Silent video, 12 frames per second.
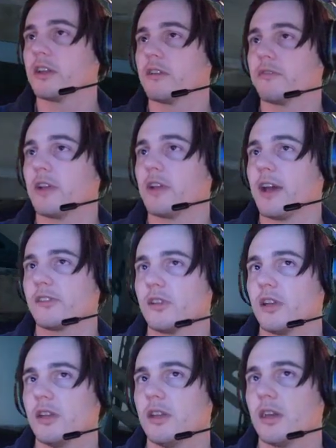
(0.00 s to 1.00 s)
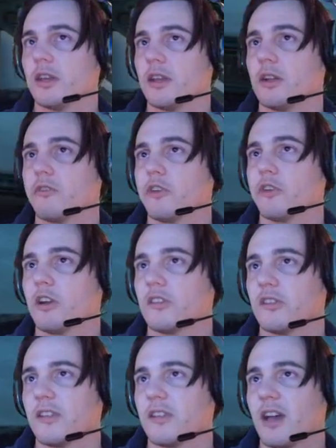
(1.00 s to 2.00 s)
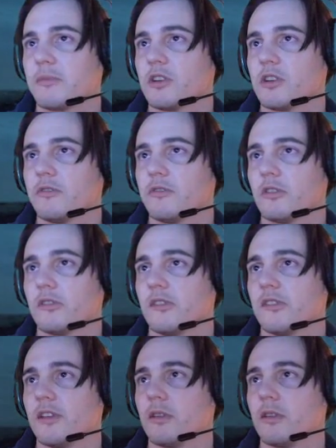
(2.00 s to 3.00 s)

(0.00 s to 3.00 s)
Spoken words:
flashlight, and then over here on this top shelf, there's these yellow